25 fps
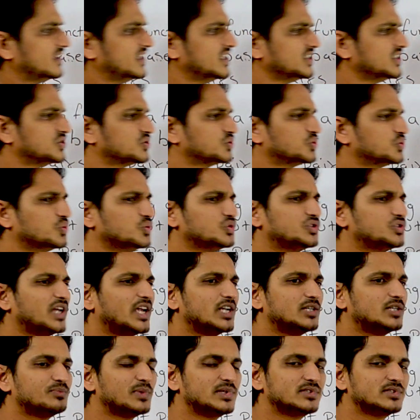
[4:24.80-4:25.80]
These two
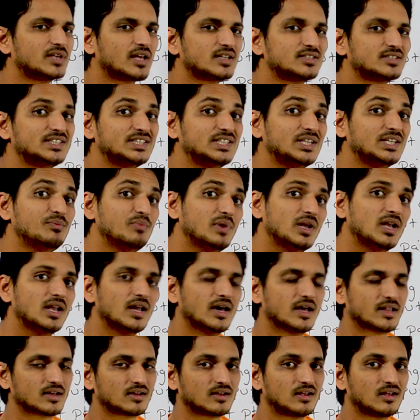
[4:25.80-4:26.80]
statements are
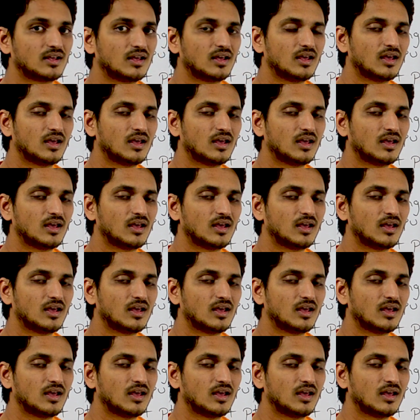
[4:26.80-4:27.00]
similar.